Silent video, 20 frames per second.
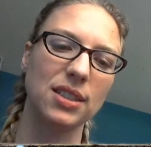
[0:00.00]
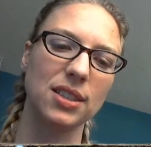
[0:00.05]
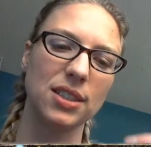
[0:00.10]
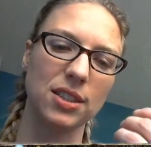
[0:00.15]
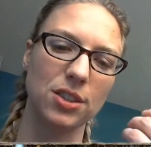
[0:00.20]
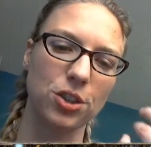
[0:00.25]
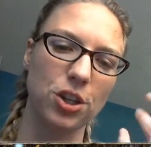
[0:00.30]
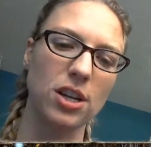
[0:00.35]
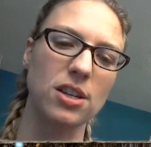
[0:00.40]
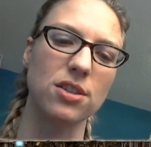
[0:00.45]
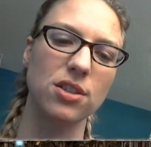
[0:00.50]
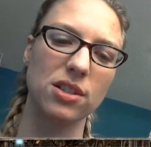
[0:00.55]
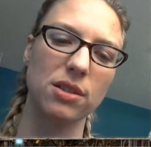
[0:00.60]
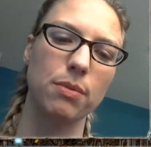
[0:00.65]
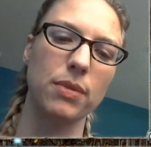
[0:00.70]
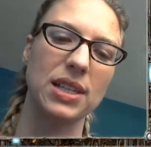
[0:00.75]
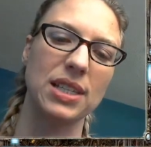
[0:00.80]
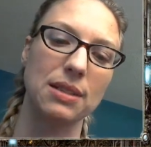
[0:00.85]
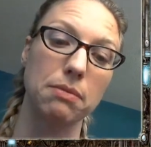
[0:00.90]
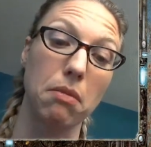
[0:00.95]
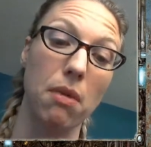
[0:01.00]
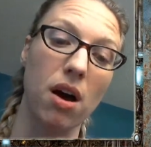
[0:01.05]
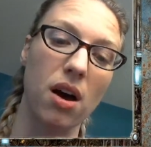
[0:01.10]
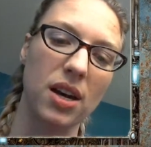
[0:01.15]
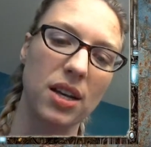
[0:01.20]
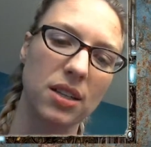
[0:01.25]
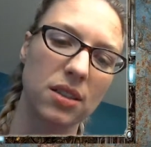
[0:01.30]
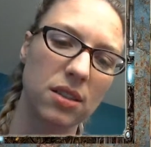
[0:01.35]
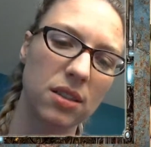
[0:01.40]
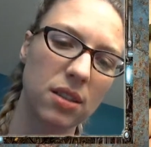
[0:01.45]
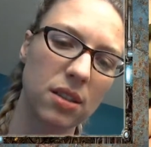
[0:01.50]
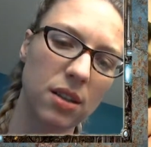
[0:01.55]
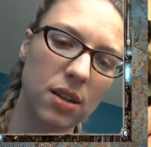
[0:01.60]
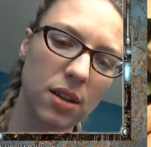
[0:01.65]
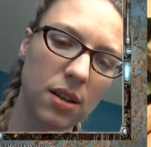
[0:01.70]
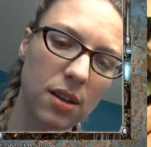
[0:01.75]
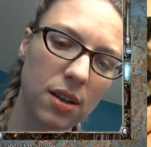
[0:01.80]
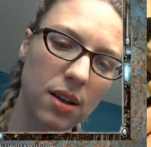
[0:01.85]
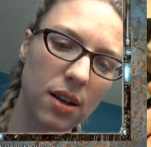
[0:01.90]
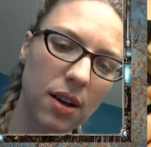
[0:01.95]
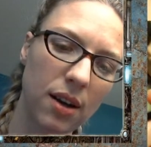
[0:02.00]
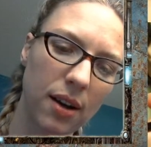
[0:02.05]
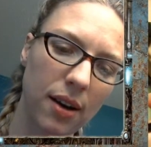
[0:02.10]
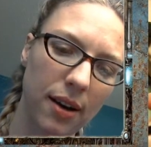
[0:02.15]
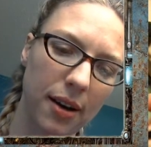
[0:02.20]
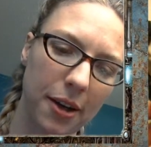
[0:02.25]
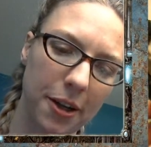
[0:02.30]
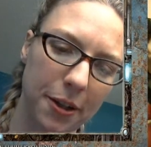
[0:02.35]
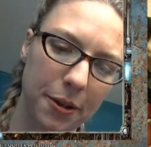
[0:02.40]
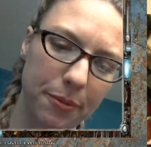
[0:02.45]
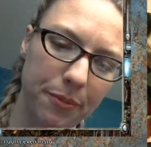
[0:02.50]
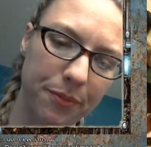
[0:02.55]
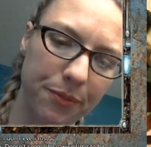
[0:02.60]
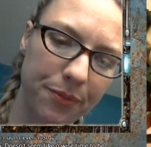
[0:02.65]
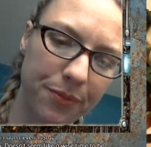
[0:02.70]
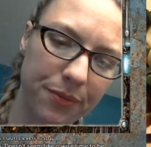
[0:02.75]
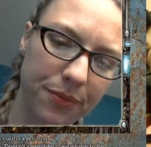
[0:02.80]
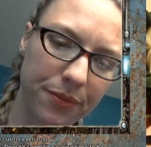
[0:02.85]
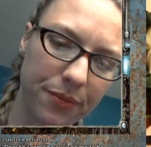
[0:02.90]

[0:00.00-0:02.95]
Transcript: to change somebody's mind. At